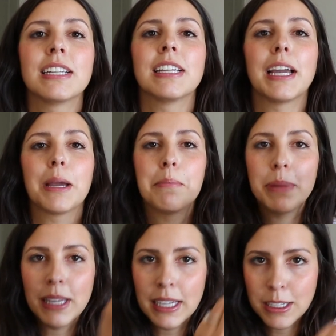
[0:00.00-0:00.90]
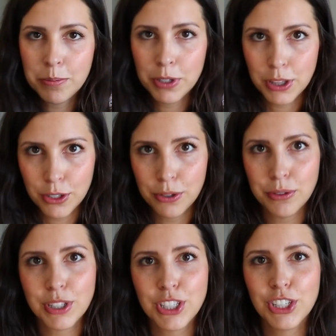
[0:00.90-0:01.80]
to like begin to put
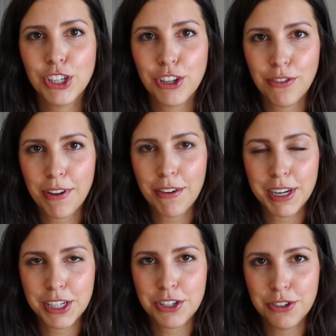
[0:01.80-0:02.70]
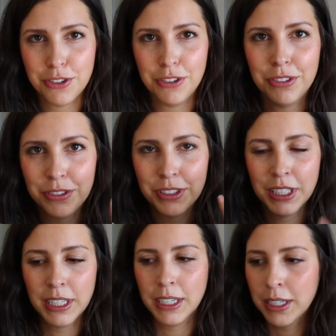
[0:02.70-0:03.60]
those good foundational
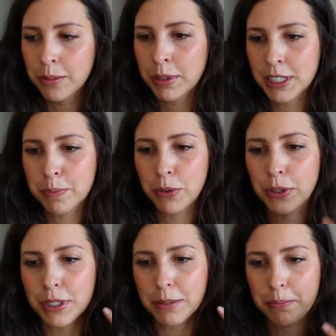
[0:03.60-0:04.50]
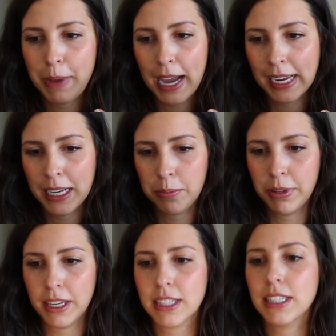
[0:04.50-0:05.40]
principles back into
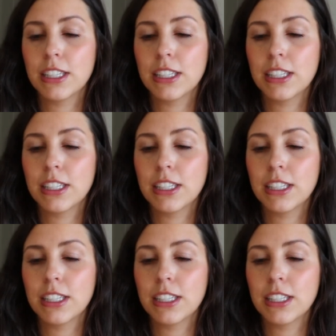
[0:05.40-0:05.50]
place.